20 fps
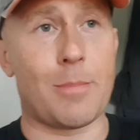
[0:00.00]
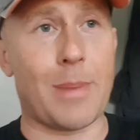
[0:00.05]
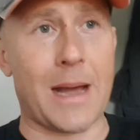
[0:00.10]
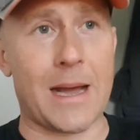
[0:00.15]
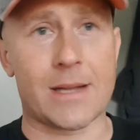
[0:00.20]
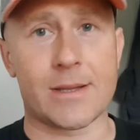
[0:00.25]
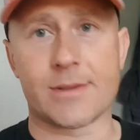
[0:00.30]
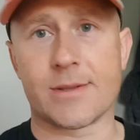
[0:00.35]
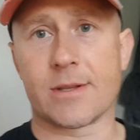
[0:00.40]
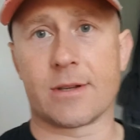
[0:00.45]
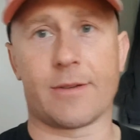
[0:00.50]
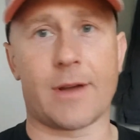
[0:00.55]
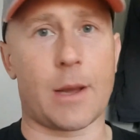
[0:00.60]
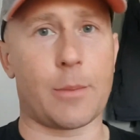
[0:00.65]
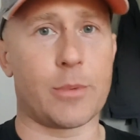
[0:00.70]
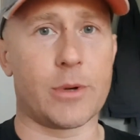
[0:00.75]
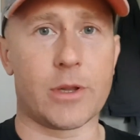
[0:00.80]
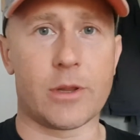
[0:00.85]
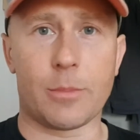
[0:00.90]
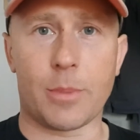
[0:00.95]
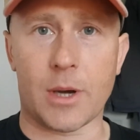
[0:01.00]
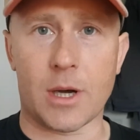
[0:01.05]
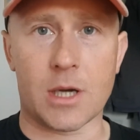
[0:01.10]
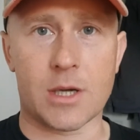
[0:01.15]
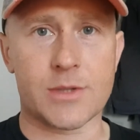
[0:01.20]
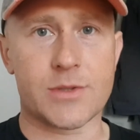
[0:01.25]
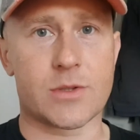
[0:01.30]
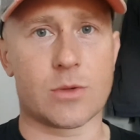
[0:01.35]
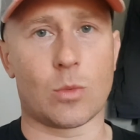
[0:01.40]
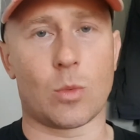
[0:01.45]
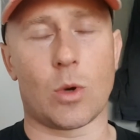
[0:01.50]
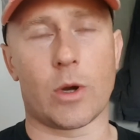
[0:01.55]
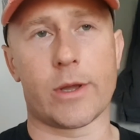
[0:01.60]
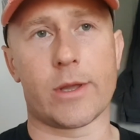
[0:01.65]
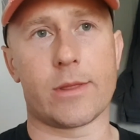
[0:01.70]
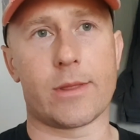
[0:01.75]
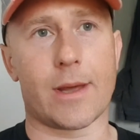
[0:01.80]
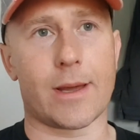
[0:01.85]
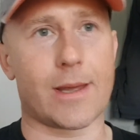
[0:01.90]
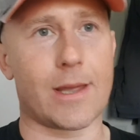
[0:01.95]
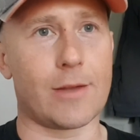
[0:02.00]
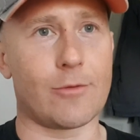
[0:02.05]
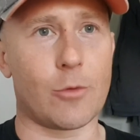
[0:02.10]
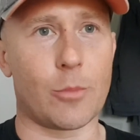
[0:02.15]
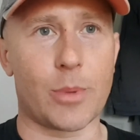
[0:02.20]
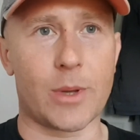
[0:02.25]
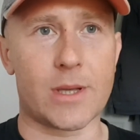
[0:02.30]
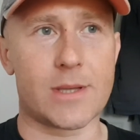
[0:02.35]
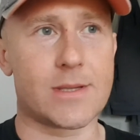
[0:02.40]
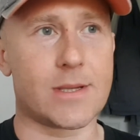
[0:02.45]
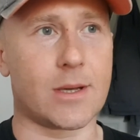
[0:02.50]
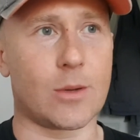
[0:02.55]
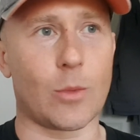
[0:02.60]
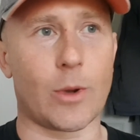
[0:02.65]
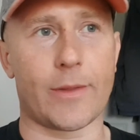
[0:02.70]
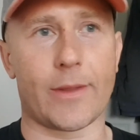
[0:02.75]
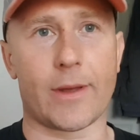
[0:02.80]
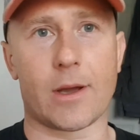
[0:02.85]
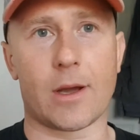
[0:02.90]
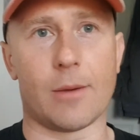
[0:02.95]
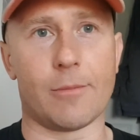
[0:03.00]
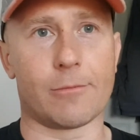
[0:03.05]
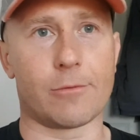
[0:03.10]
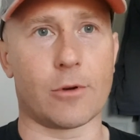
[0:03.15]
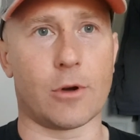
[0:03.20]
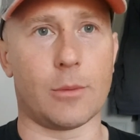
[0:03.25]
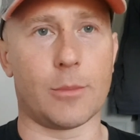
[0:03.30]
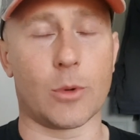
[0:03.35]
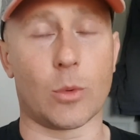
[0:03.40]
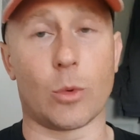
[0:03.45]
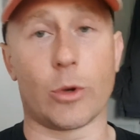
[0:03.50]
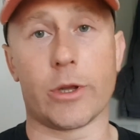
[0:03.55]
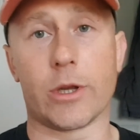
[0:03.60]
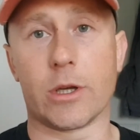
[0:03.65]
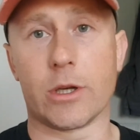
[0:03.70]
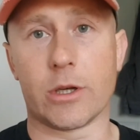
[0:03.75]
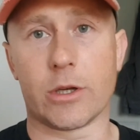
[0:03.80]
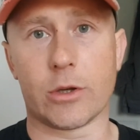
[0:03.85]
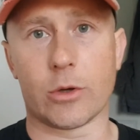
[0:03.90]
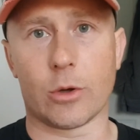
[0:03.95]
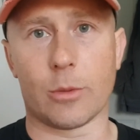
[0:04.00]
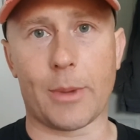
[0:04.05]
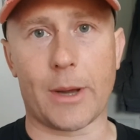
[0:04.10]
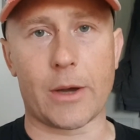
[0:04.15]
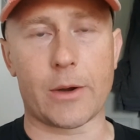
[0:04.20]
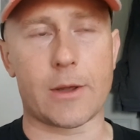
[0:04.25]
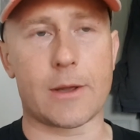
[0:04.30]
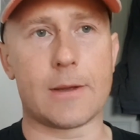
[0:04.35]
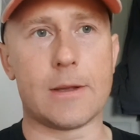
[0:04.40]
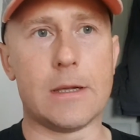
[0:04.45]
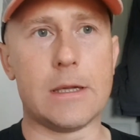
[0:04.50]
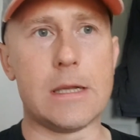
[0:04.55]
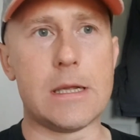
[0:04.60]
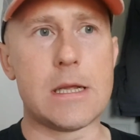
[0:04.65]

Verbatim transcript: patterns that have happened in the past and why they keep repeating, where they come from, and what you're going to do about it.